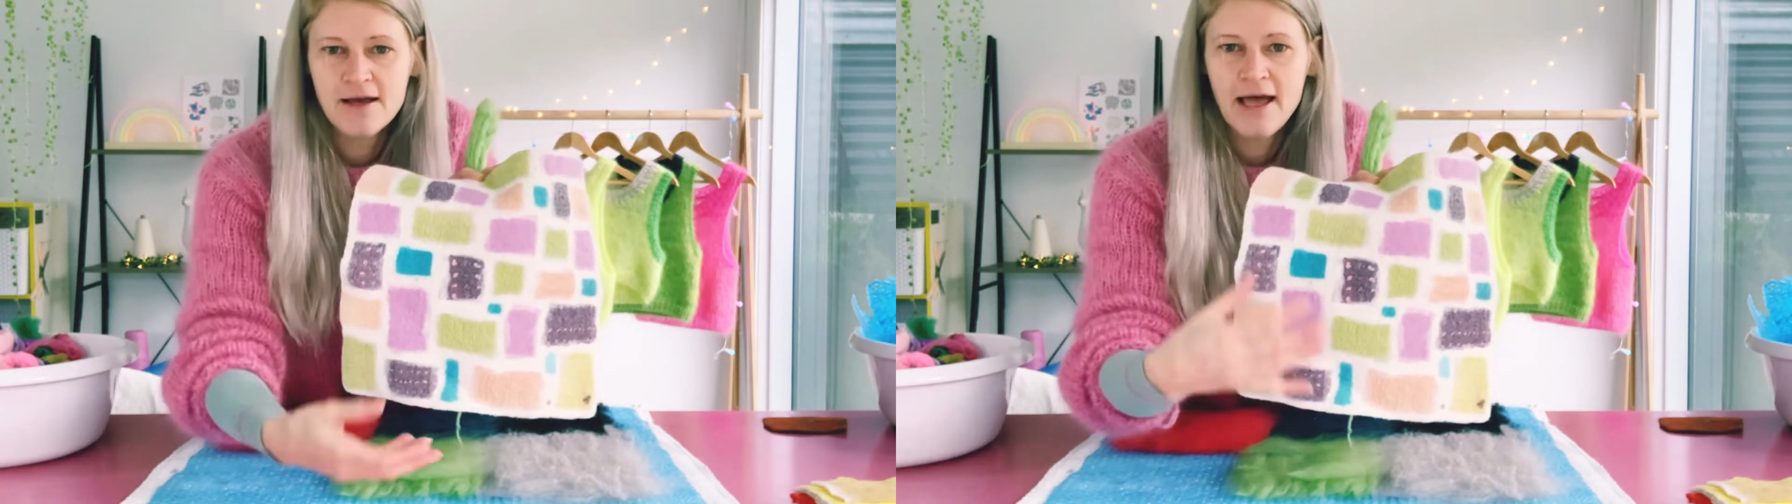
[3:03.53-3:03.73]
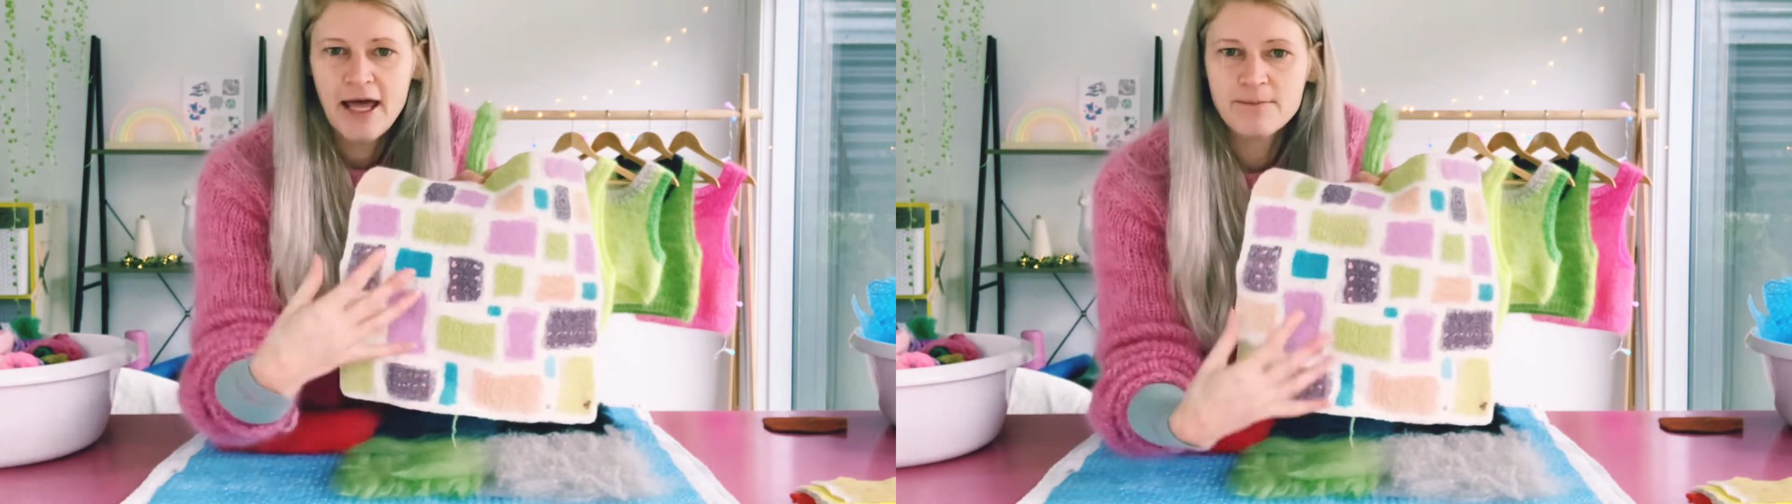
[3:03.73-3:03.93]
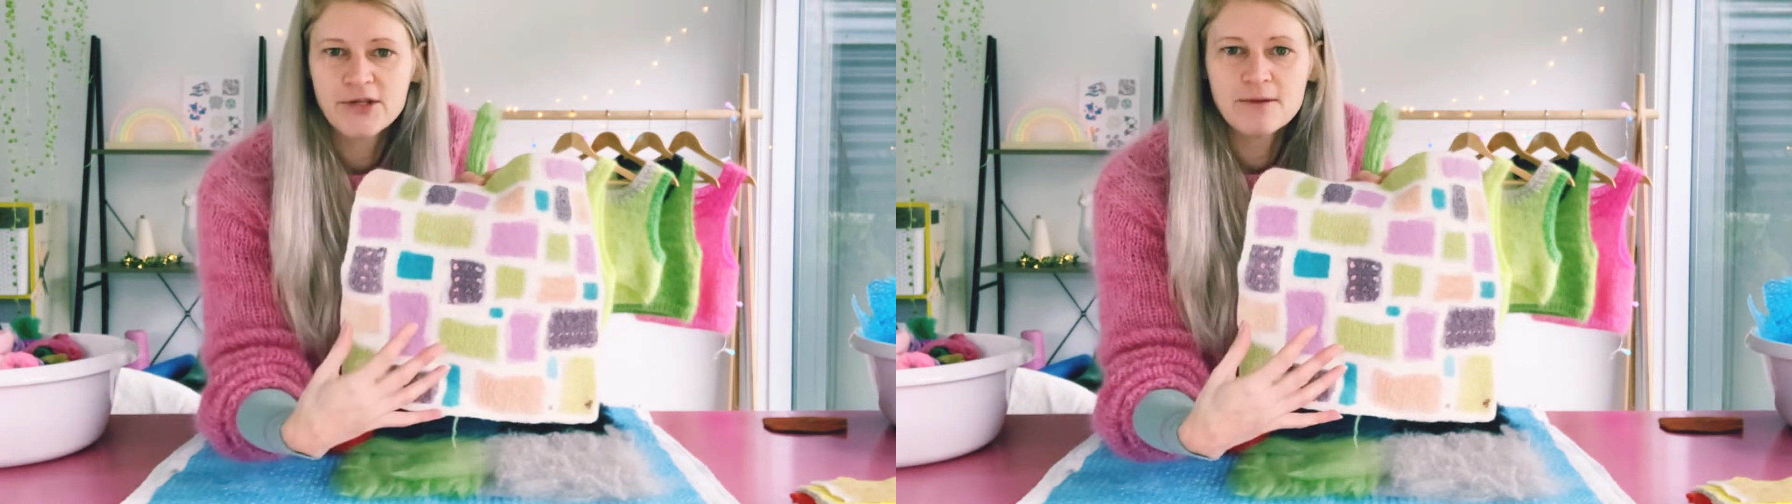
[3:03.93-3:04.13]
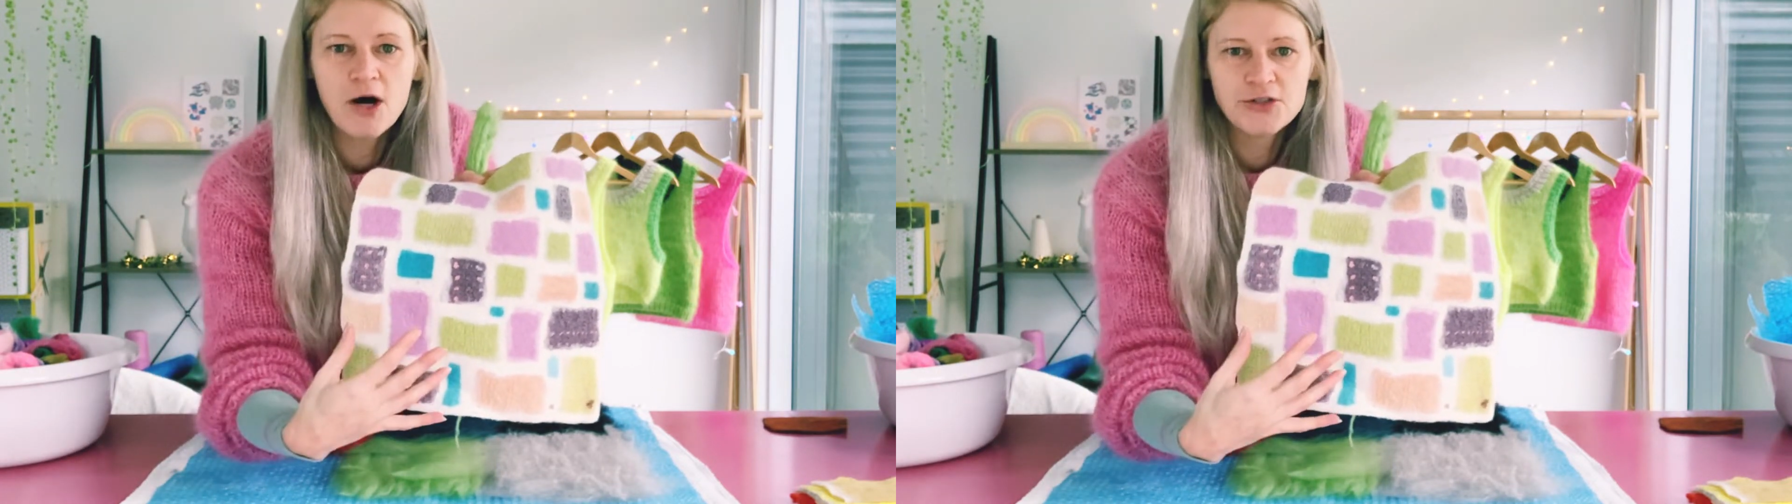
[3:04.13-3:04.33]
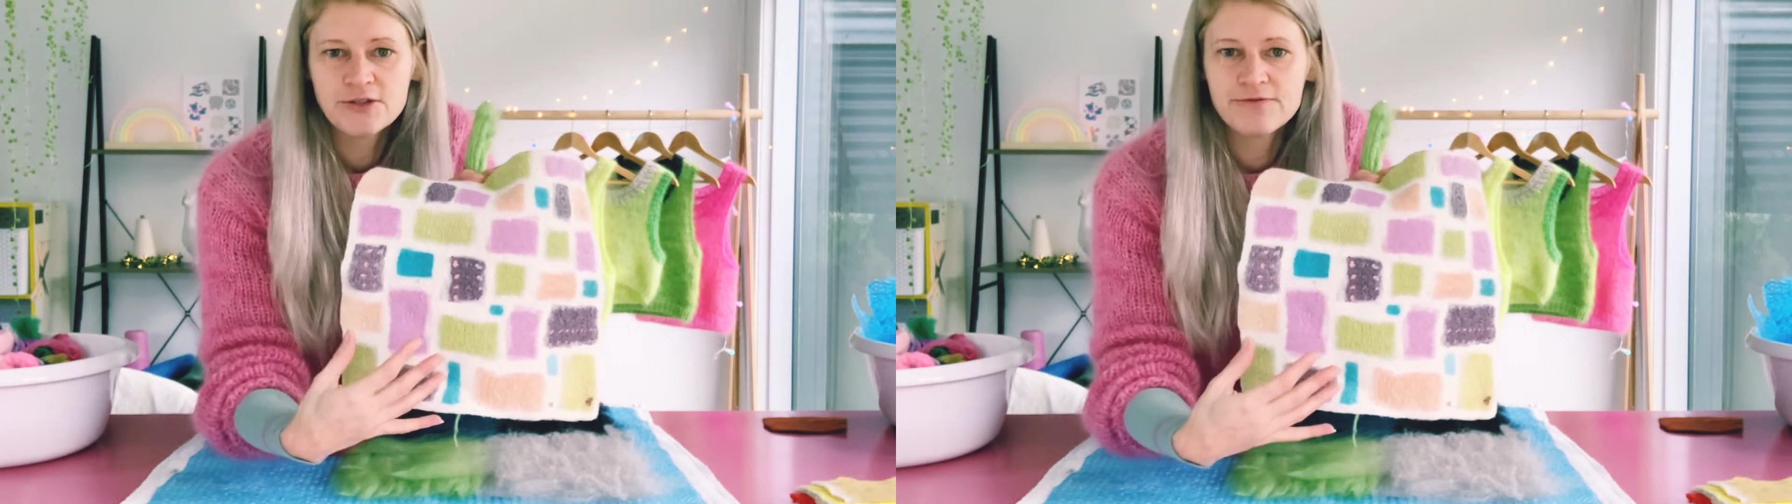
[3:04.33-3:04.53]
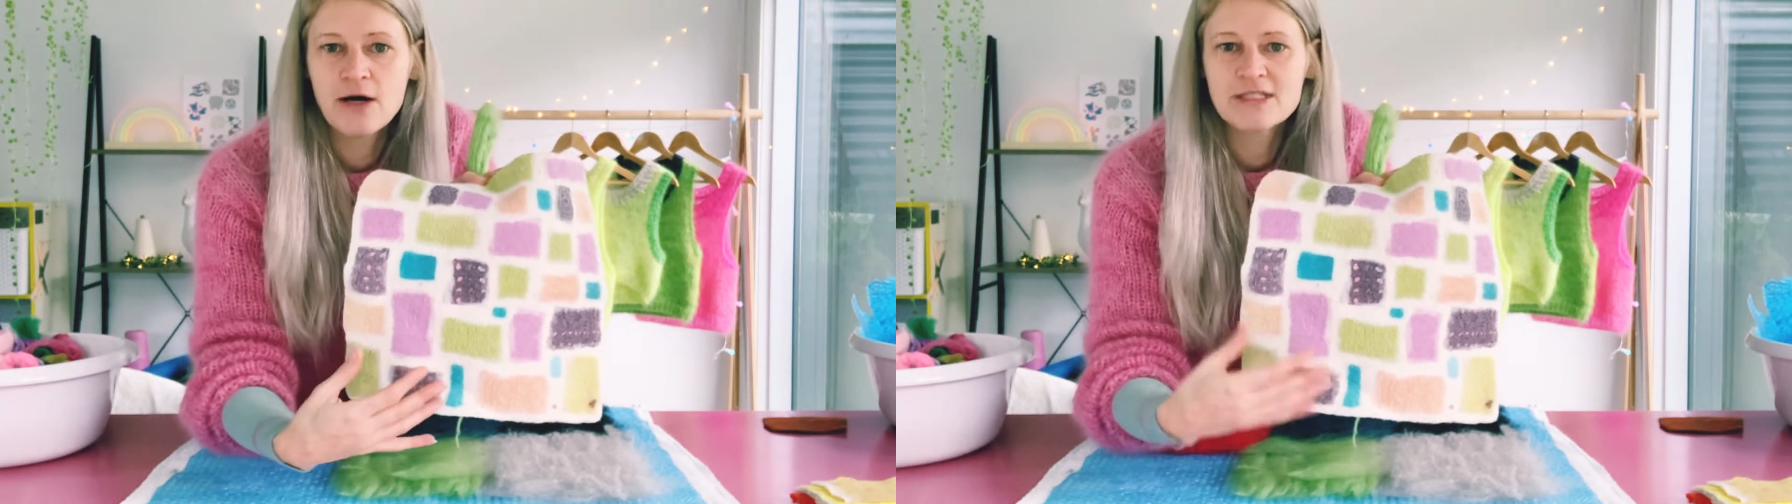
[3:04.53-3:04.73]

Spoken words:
and put them on your felt,